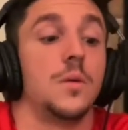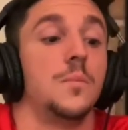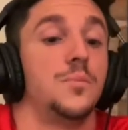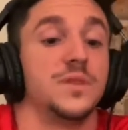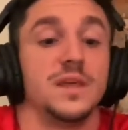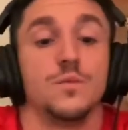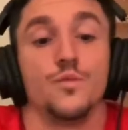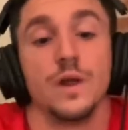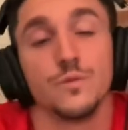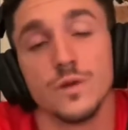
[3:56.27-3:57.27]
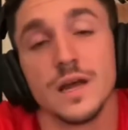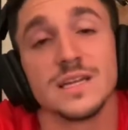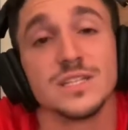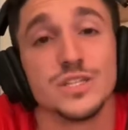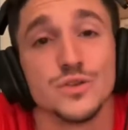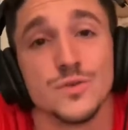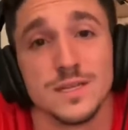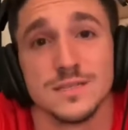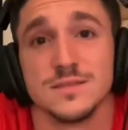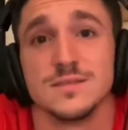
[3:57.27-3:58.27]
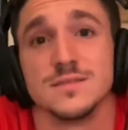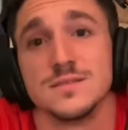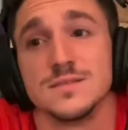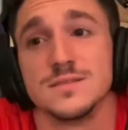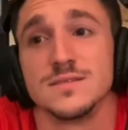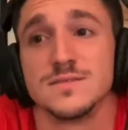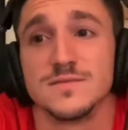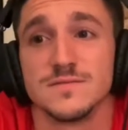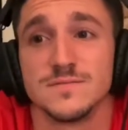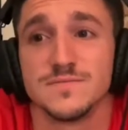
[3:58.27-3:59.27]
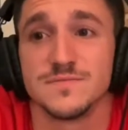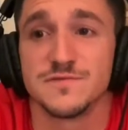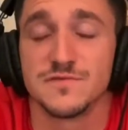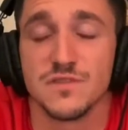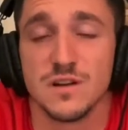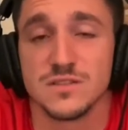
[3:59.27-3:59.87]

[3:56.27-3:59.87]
But then when would I do it? For a